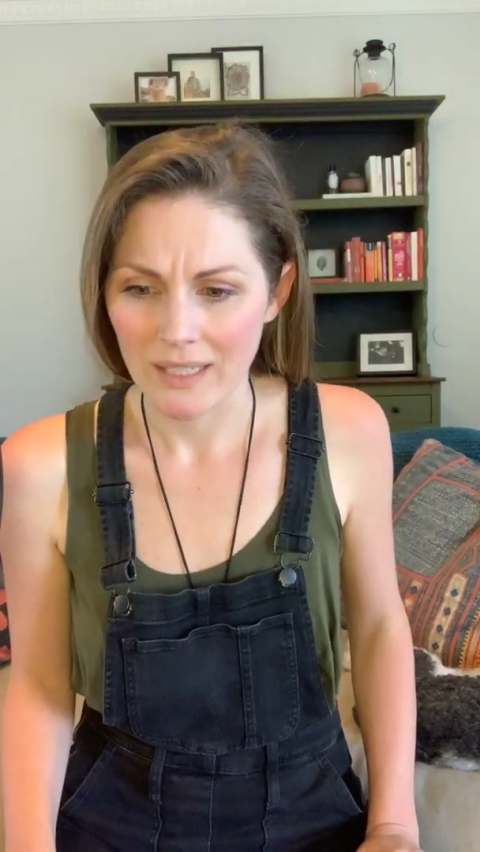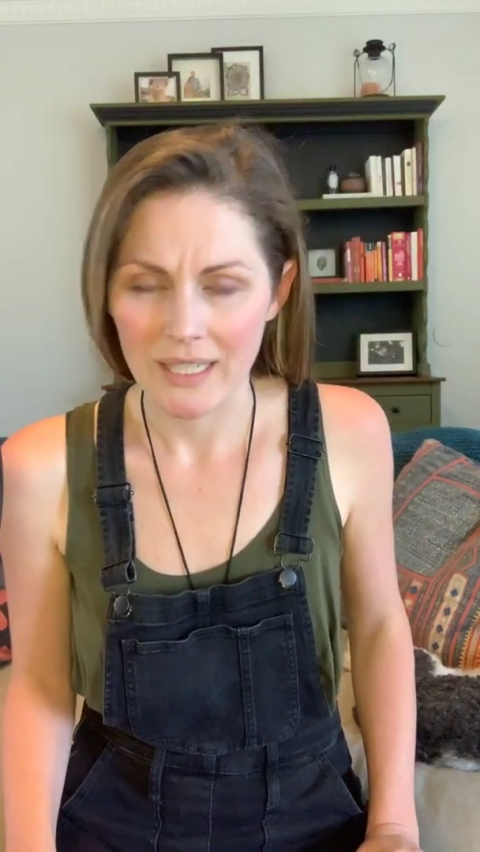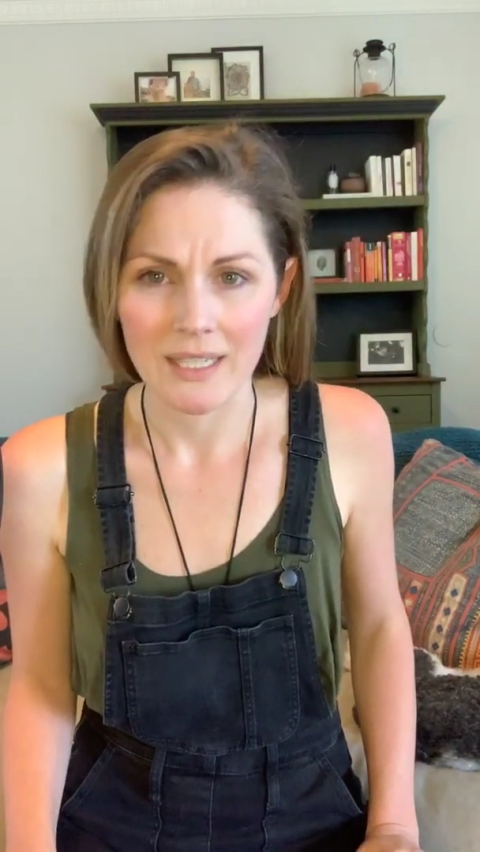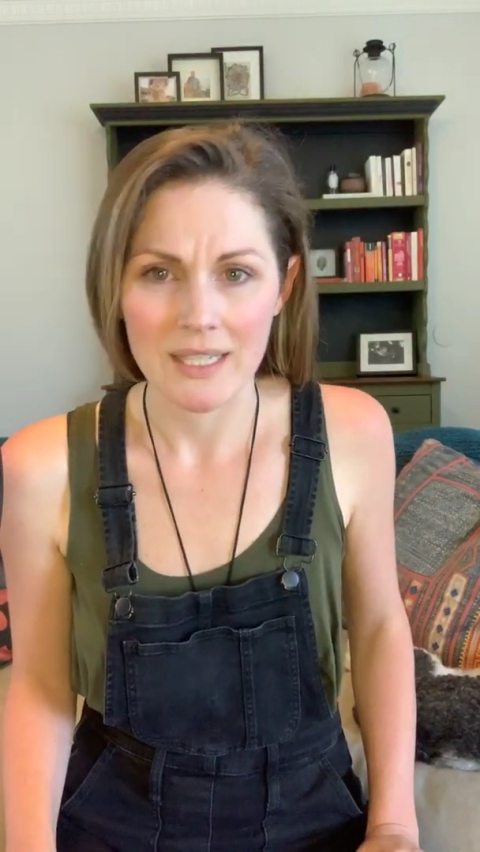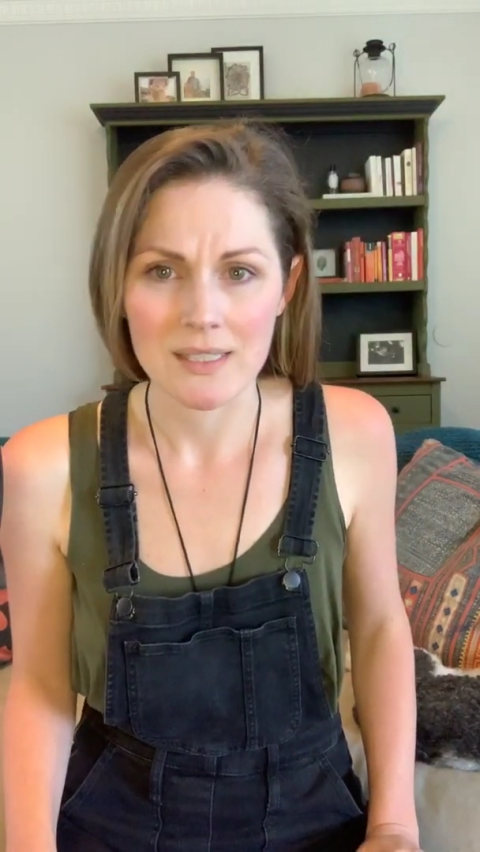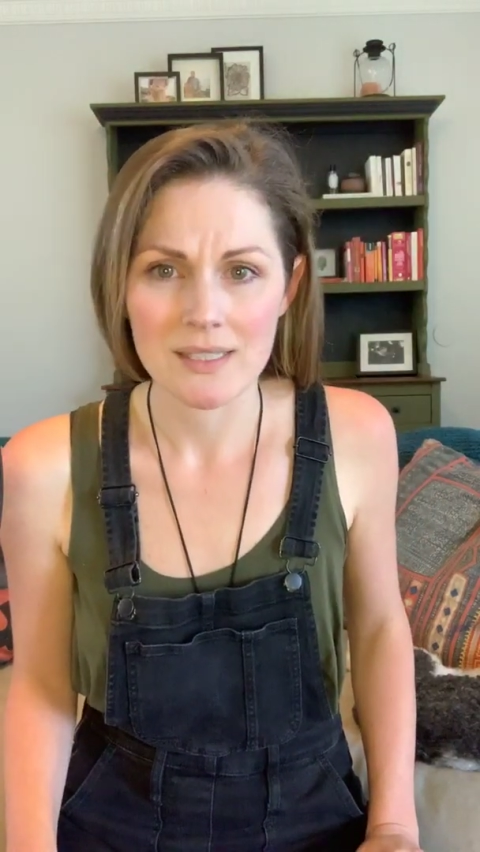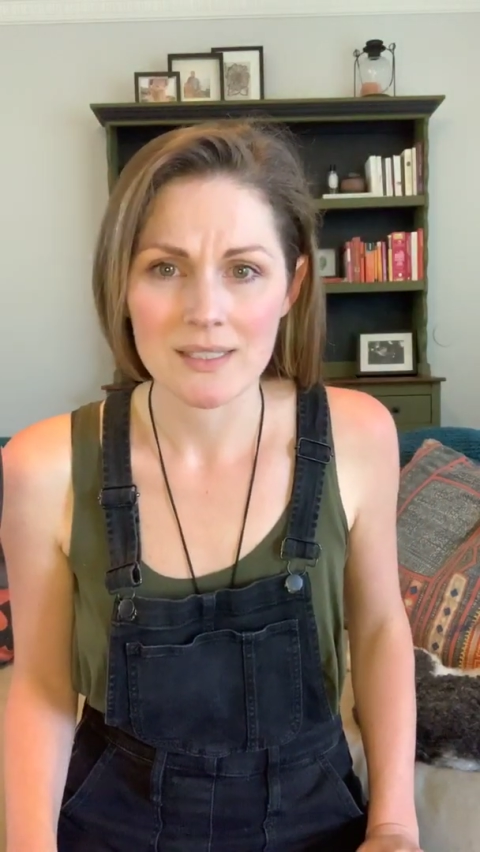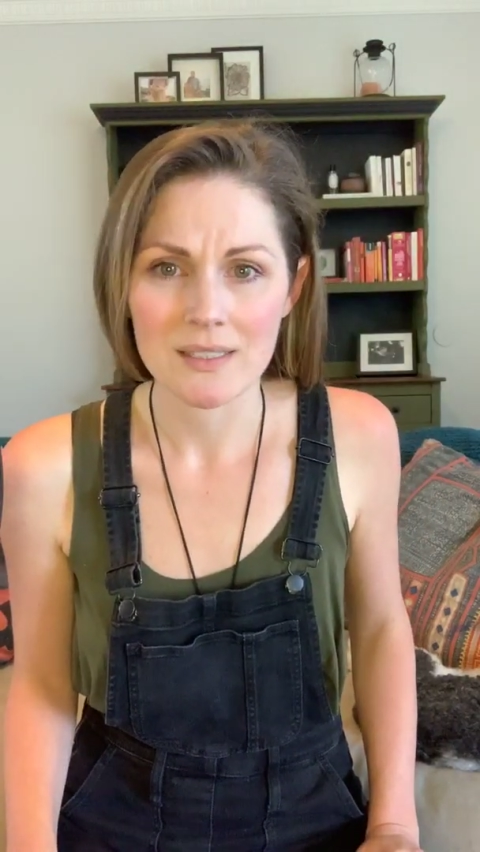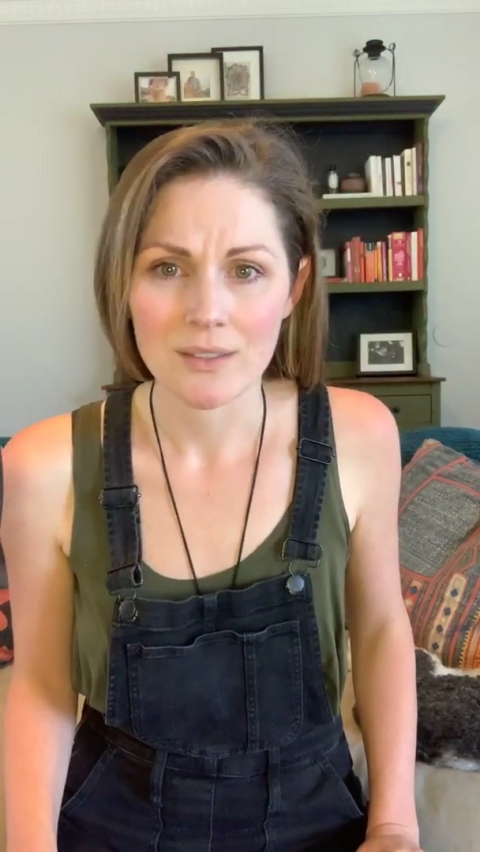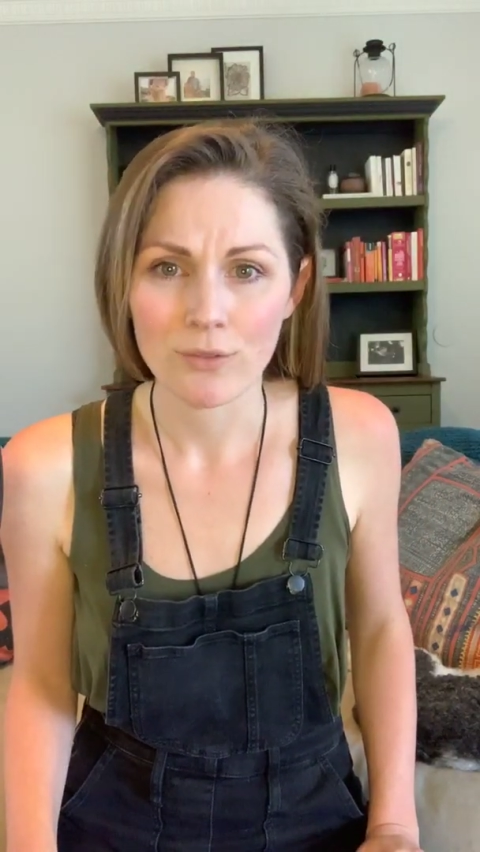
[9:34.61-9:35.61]

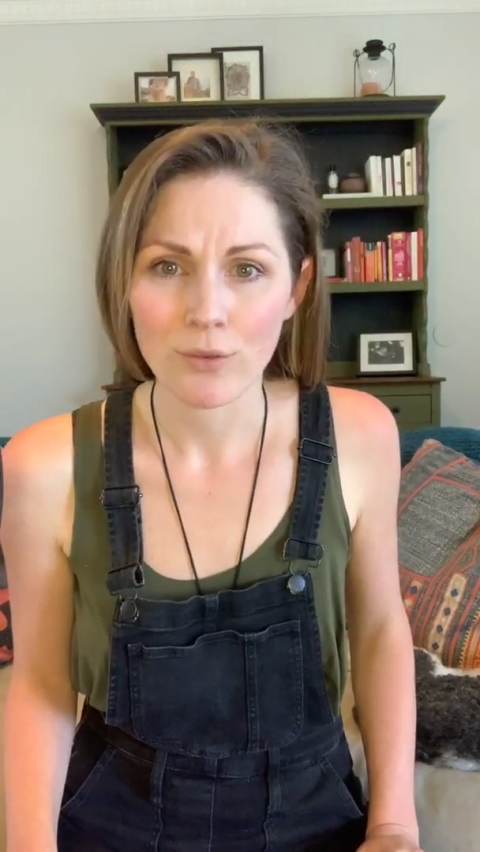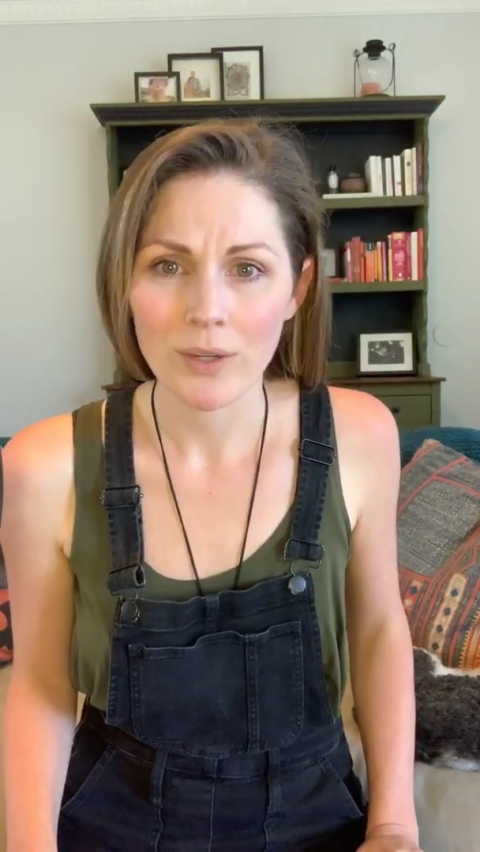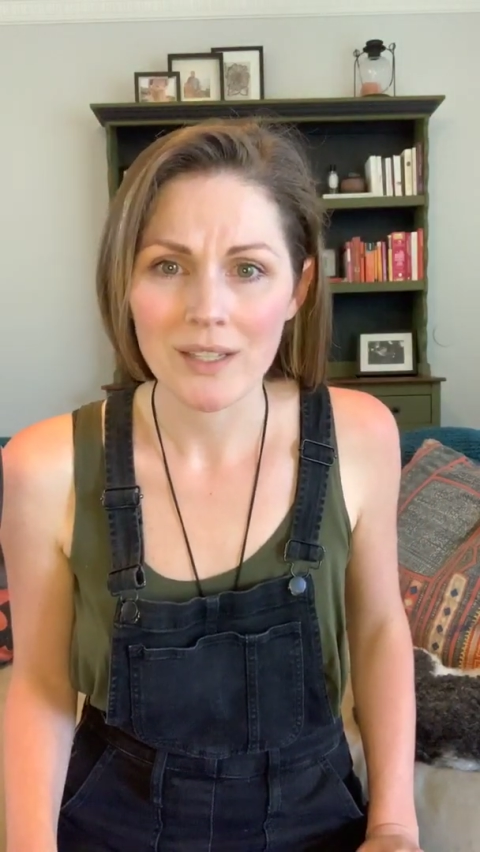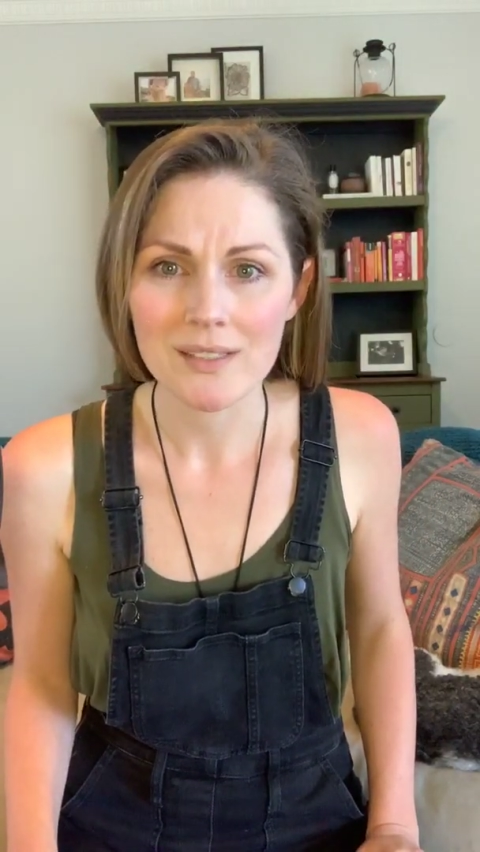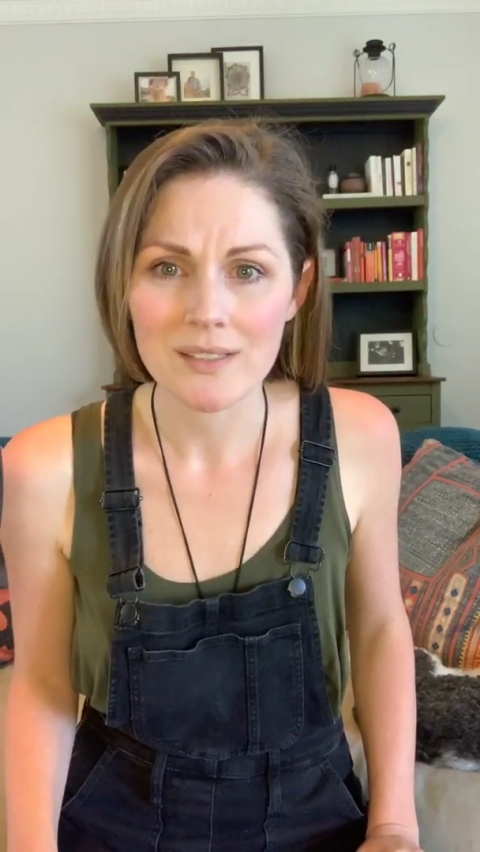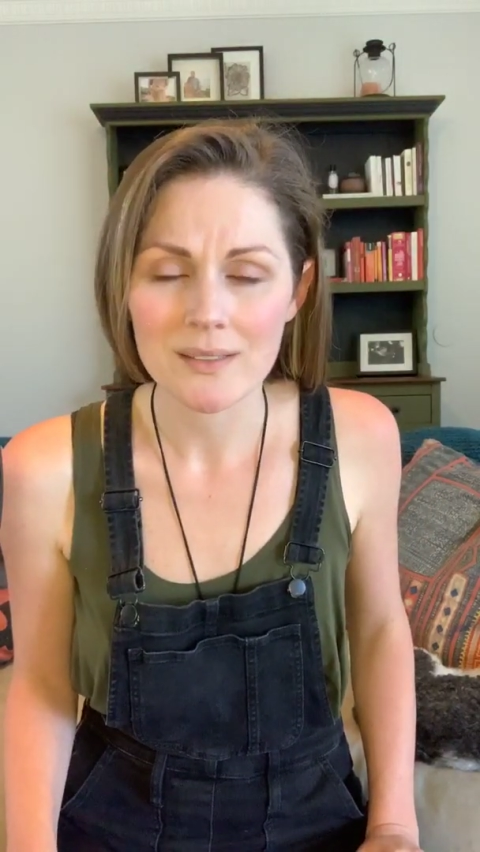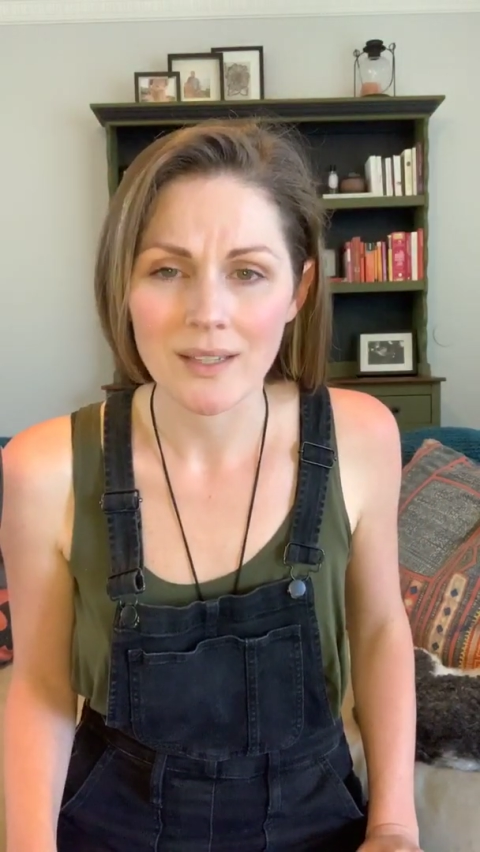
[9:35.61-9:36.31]
condensed voice,